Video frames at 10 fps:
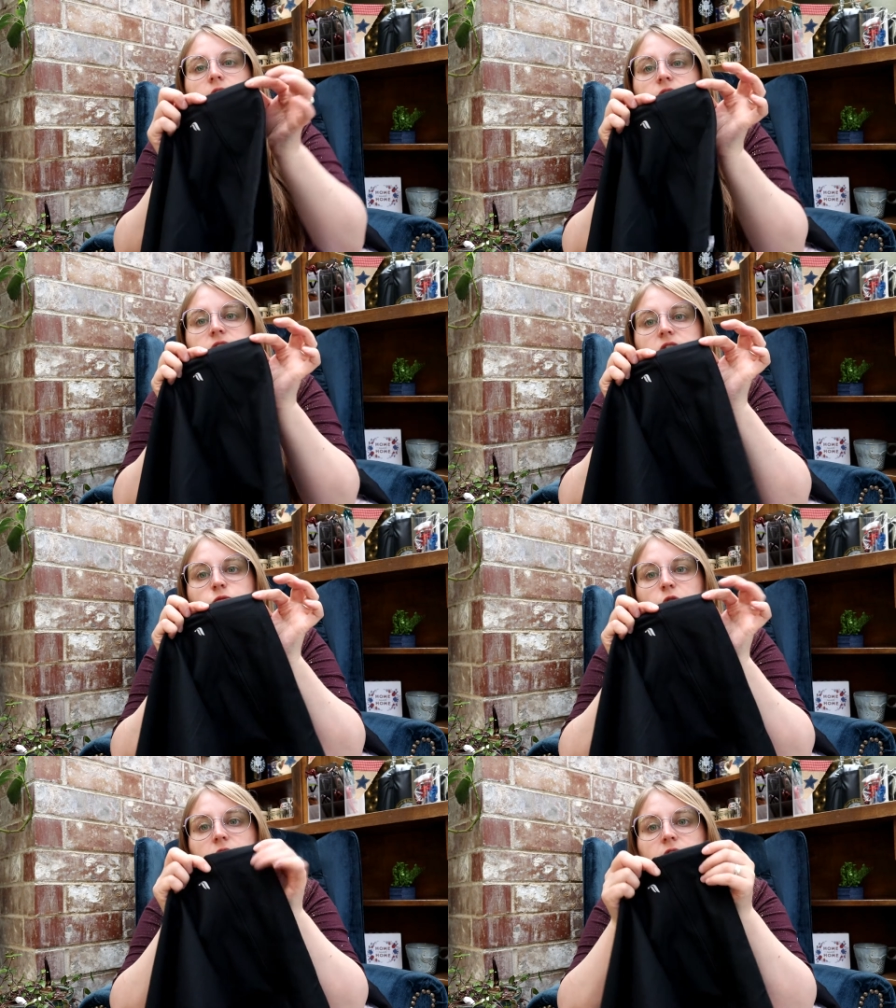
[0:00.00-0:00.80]
this
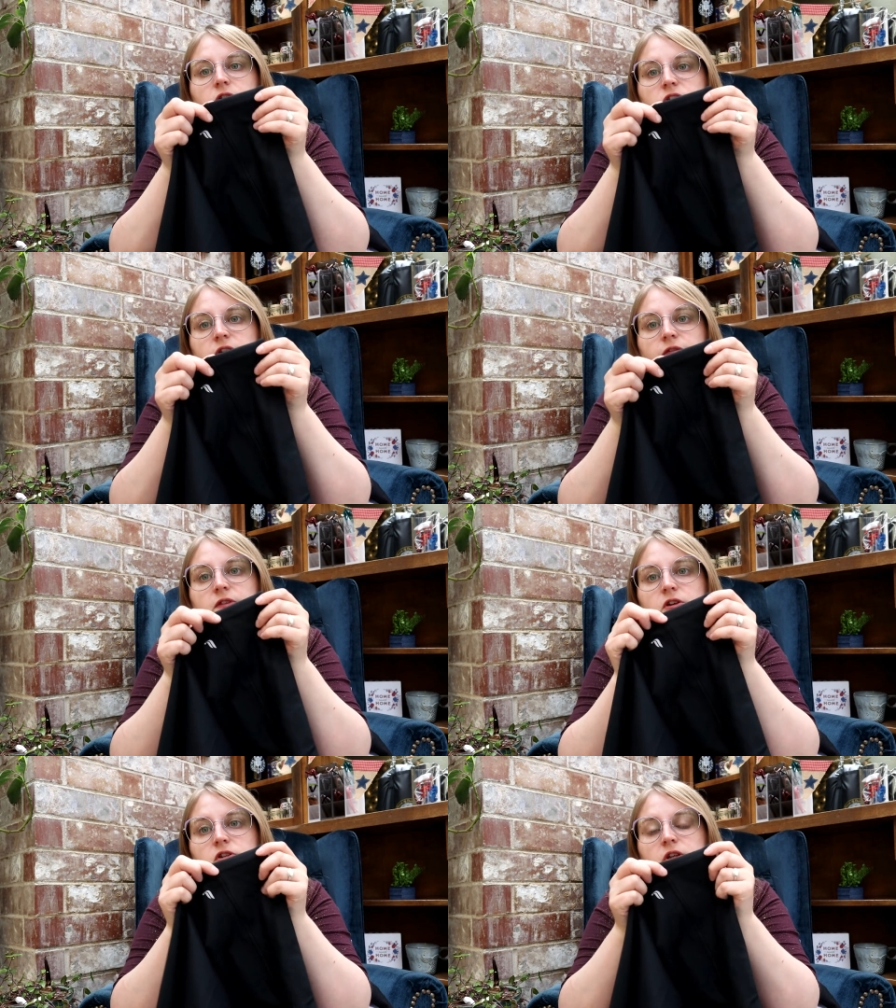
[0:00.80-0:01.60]
is where they're diff
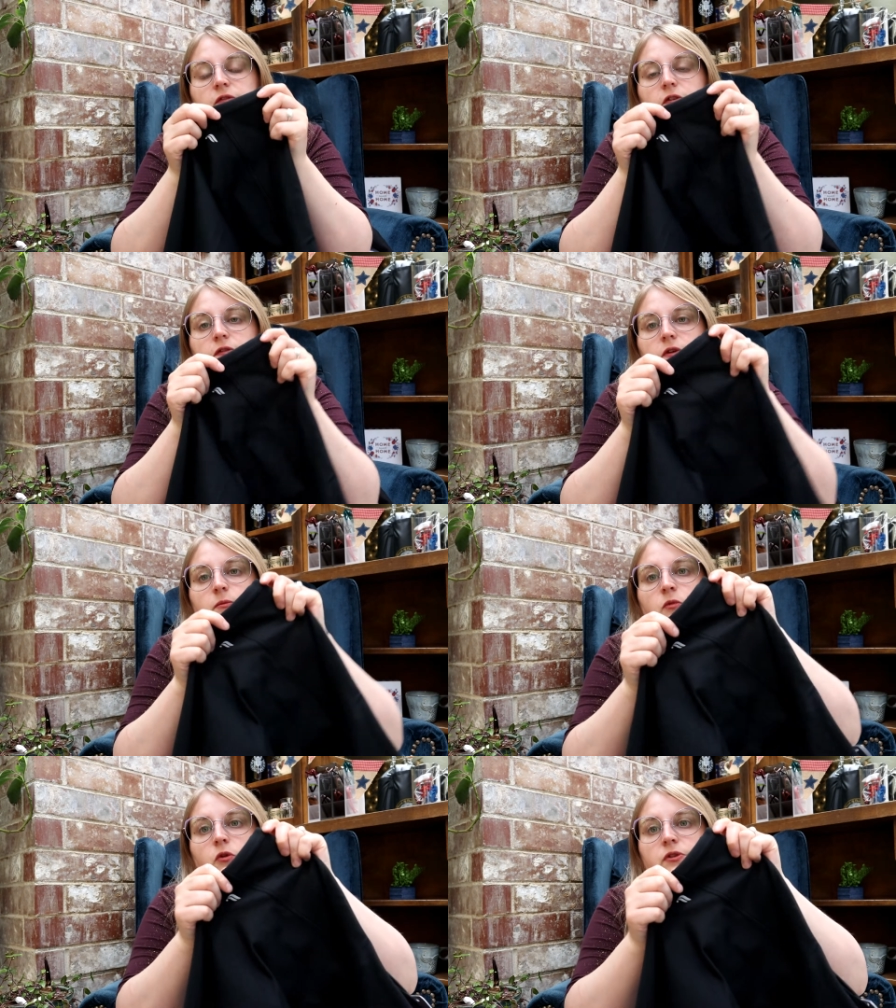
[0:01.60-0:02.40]
they differ
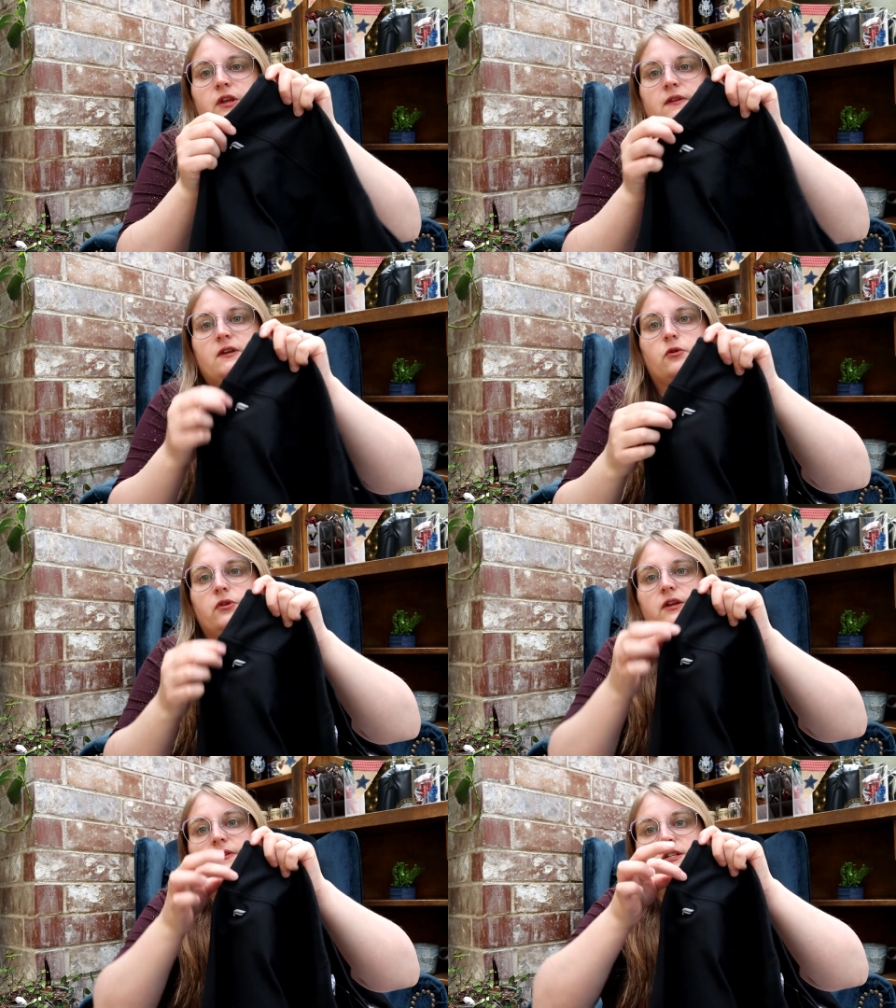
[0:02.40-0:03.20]
from Old Navy
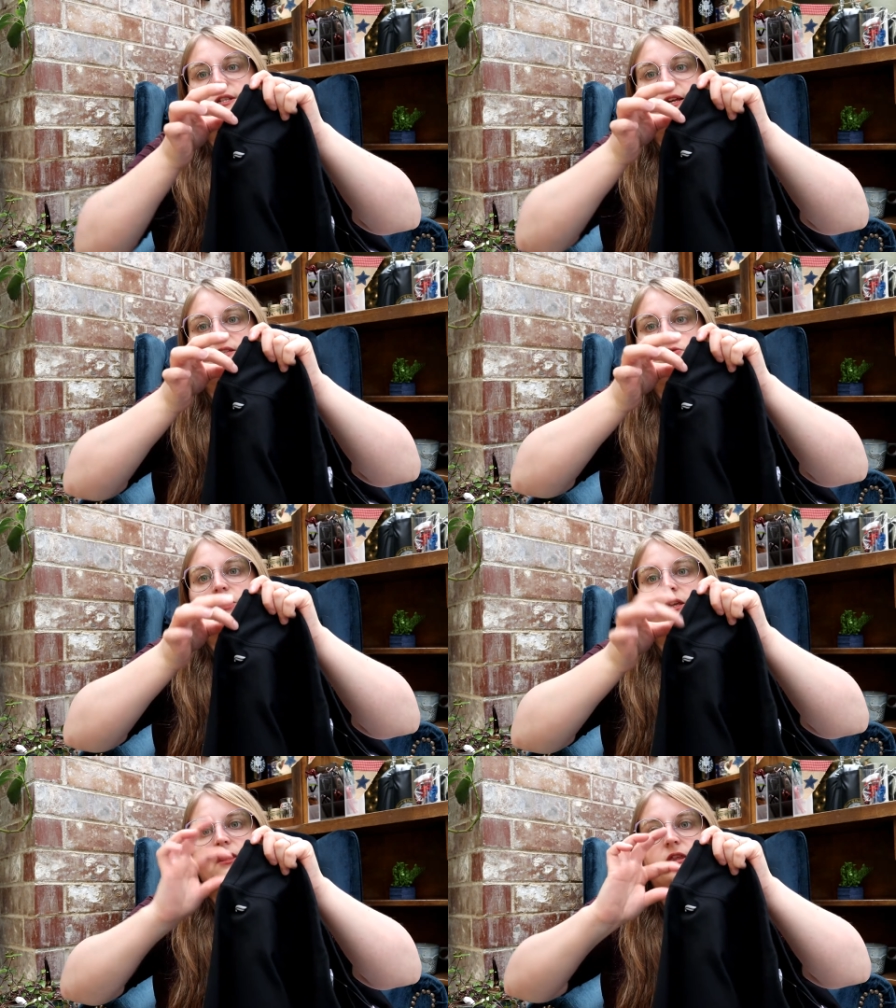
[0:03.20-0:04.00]
Old Navy just has a
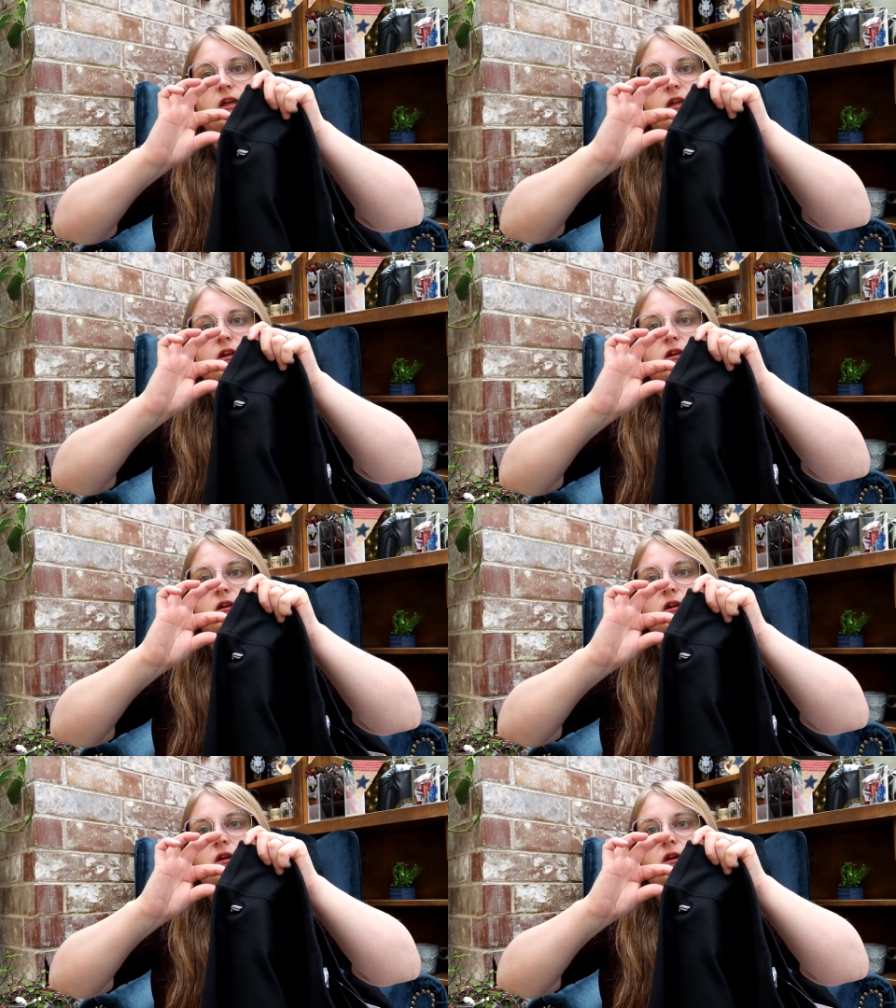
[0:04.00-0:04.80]
really
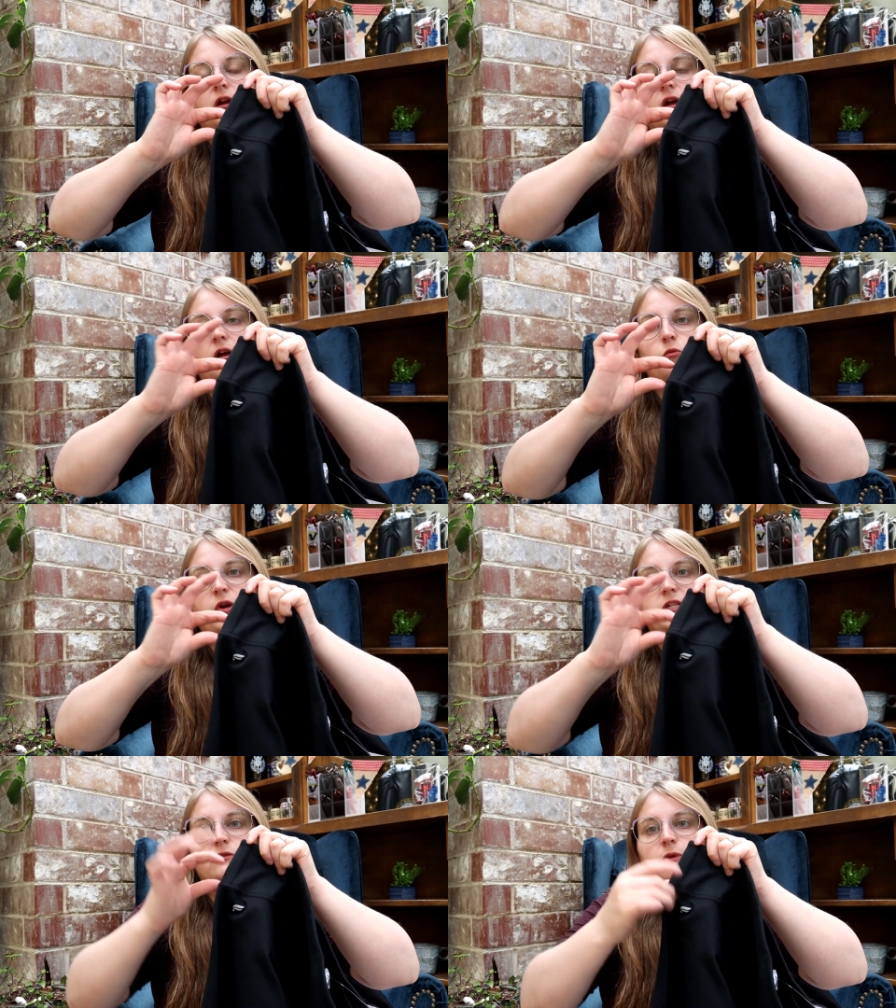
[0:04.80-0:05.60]
thin uh,
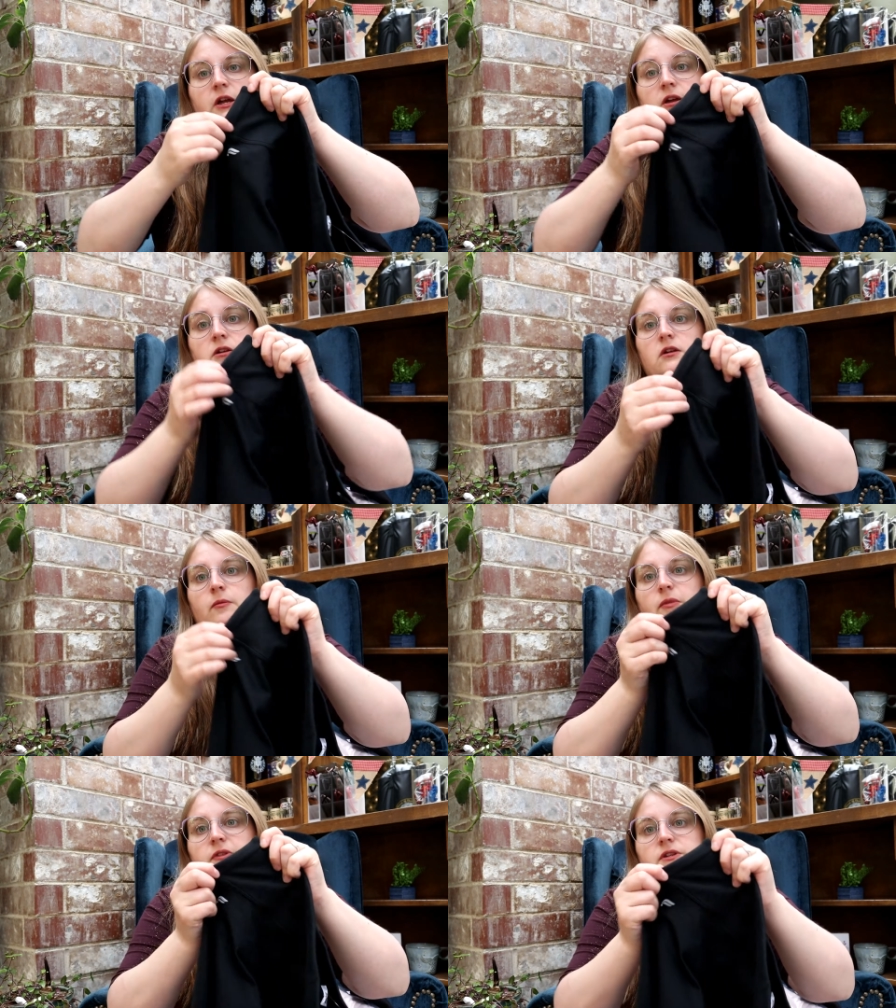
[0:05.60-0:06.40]
waistband
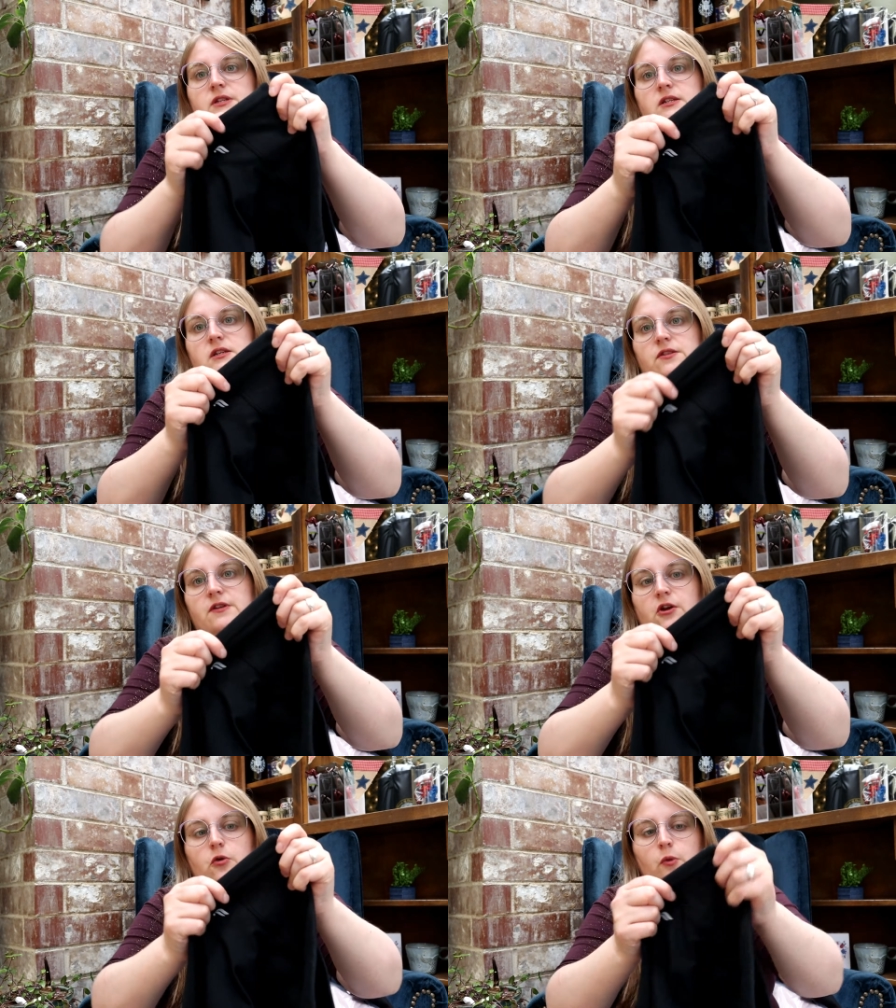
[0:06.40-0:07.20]
but this has a
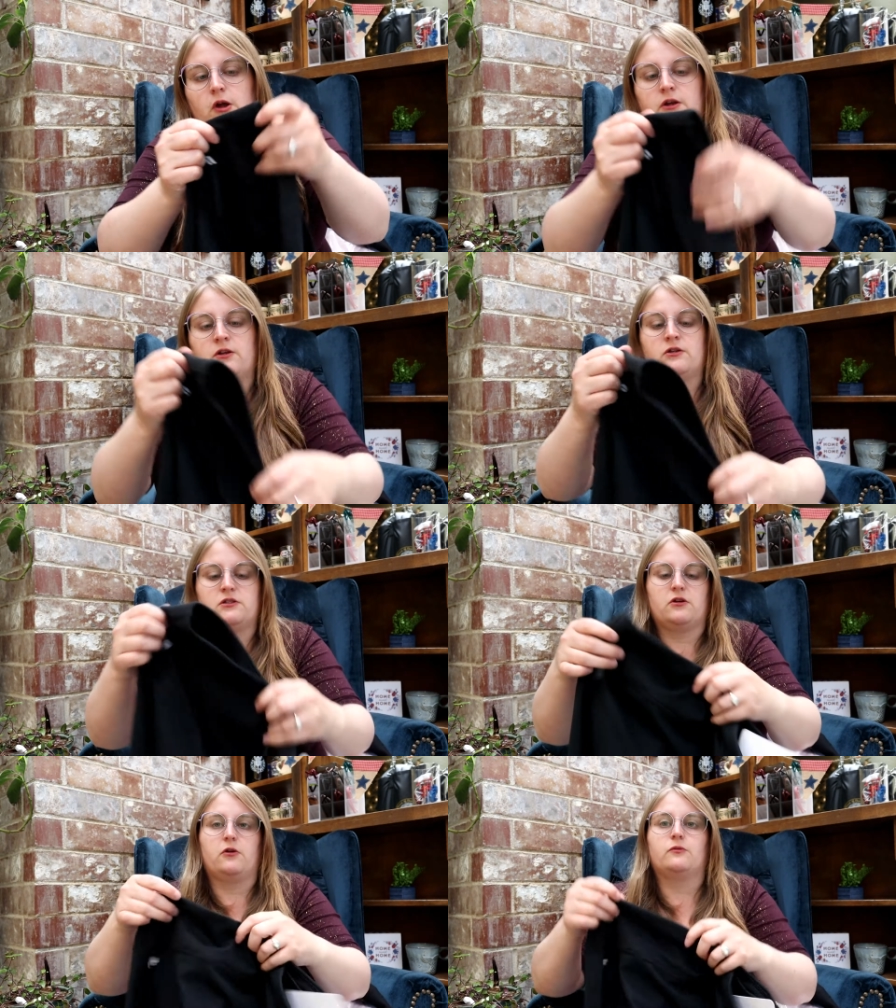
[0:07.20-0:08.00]
thicker one
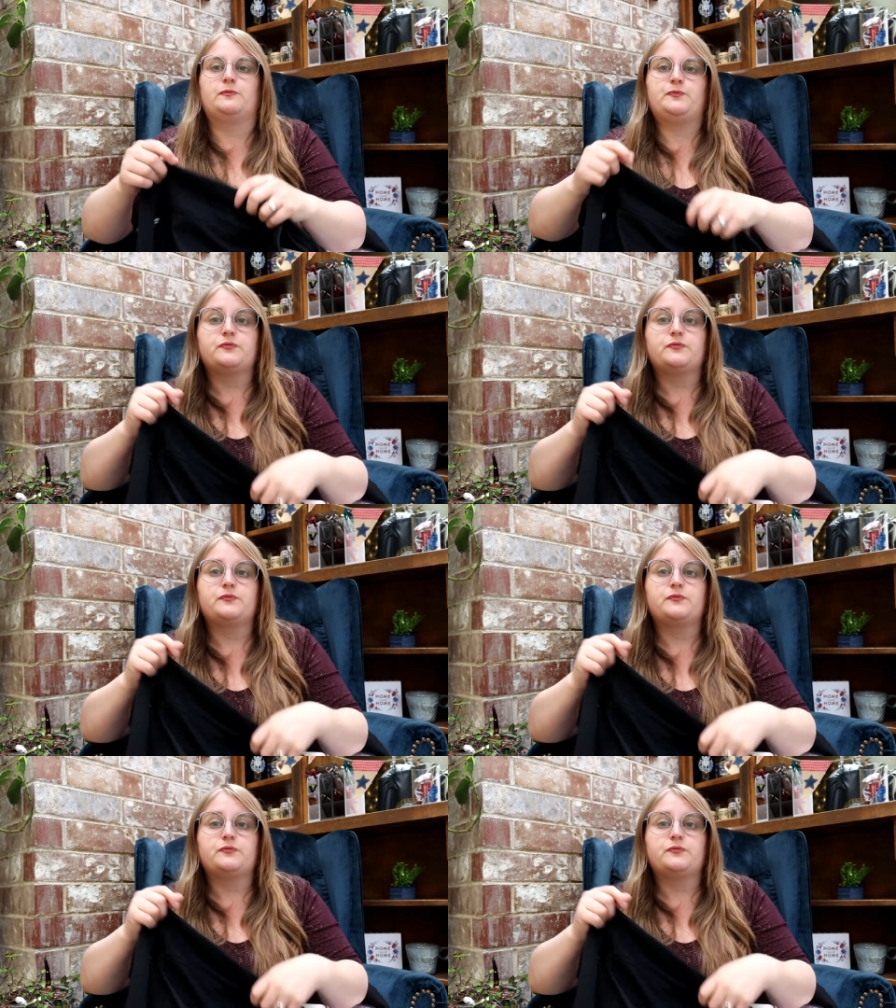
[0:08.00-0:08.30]
so